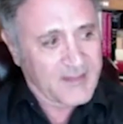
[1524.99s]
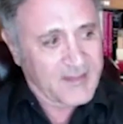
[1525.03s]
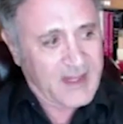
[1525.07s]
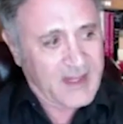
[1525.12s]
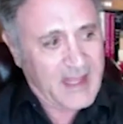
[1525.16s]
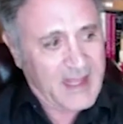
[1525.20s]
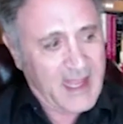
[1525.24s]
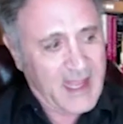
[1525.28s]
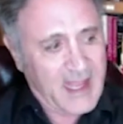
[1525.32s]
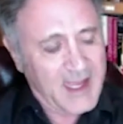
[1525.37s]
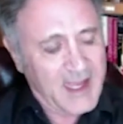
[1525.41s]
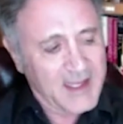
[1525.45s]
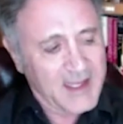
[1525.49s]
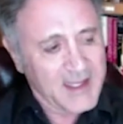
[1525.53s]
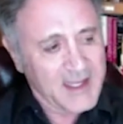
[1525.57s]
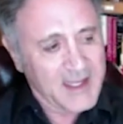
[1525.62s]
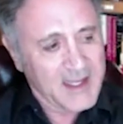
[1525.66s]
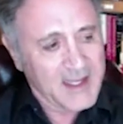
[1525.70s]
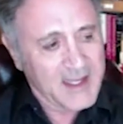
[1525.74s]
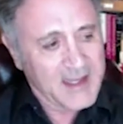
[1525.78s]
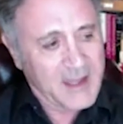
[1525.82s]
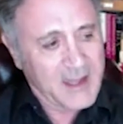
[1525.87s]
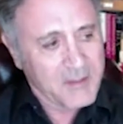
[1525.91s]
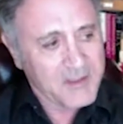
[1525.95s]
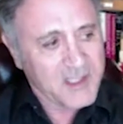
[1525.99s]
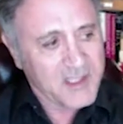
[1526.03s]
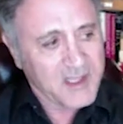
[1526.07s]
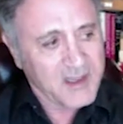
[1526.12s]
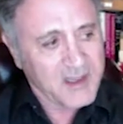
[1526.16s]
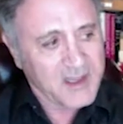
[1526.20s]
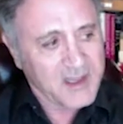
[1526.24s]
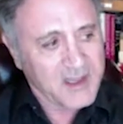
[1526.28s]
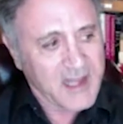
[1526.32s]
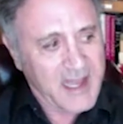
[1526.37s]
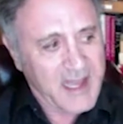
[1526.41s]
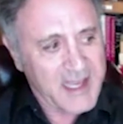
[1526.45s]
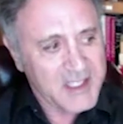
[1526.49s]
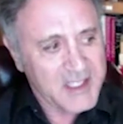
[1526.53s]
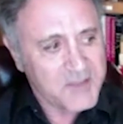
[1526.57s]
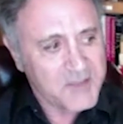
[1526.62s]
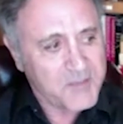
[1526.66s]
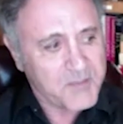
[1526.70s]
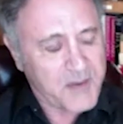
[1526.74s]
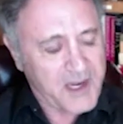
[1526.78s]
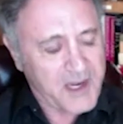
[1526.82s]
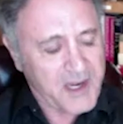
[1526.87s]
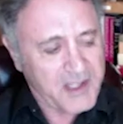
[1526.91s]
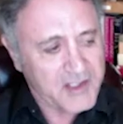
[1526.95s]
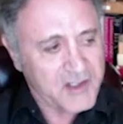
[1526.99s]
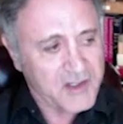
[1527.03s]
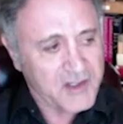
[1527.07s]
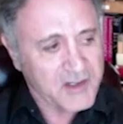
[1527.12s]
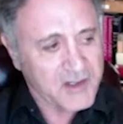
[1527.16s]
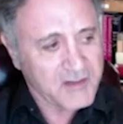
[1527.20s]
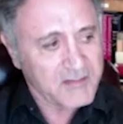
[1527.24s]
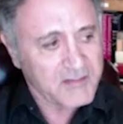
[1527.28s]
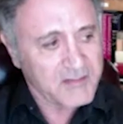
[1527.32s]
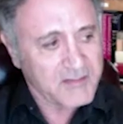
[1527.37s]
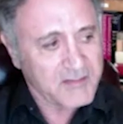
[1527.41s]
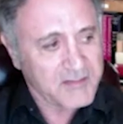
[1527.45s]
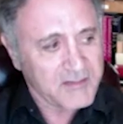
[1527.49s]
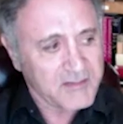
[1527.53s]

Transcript: that I and that was the last picture